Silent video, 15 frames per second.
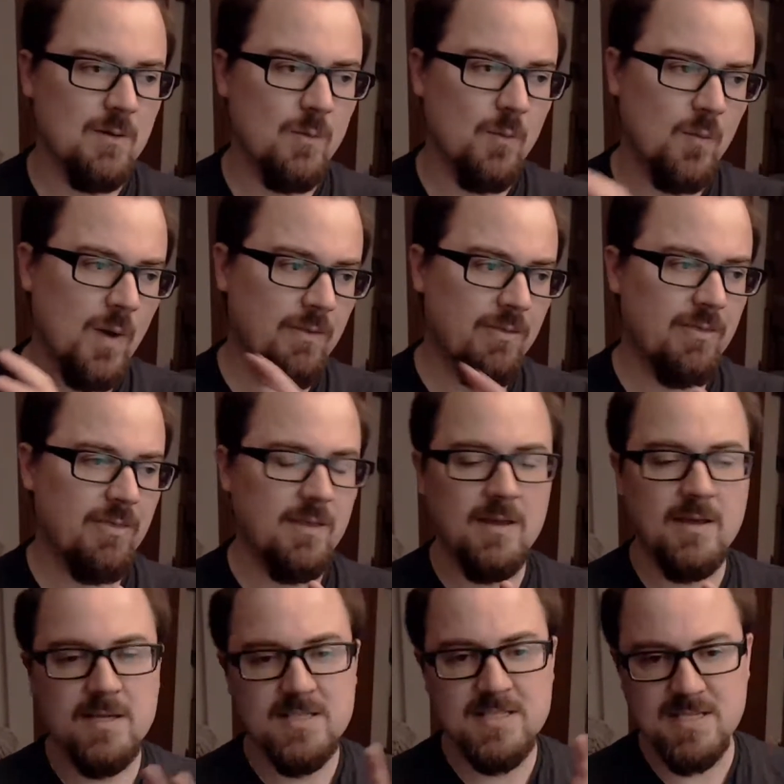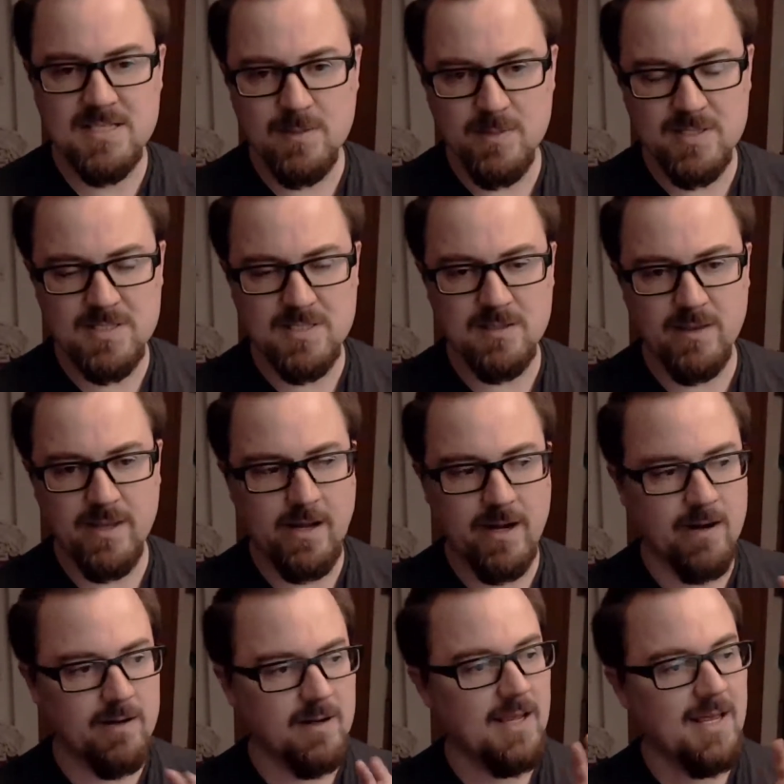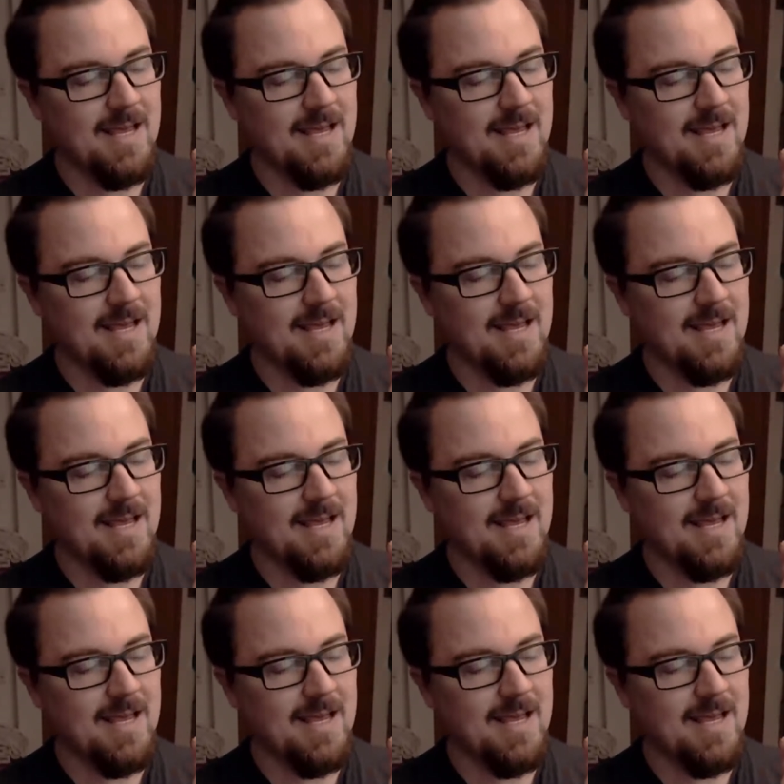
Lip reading: The wealth system is still there.